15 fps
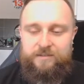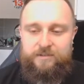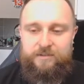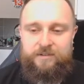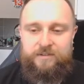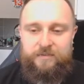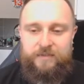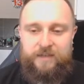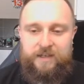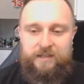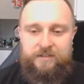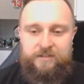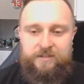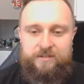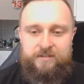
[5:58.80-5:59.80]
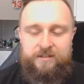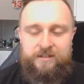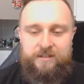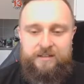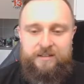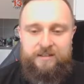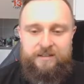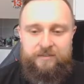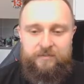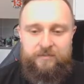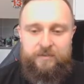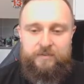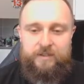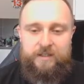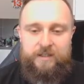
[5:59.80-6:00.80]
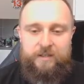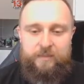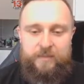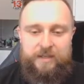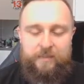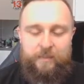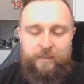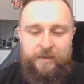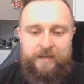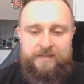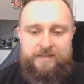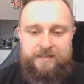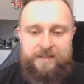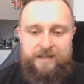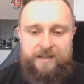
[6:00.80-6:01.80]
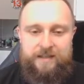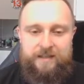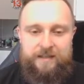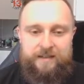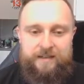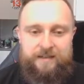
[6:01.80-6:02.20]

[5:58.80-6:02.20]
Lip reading: justification for being picked today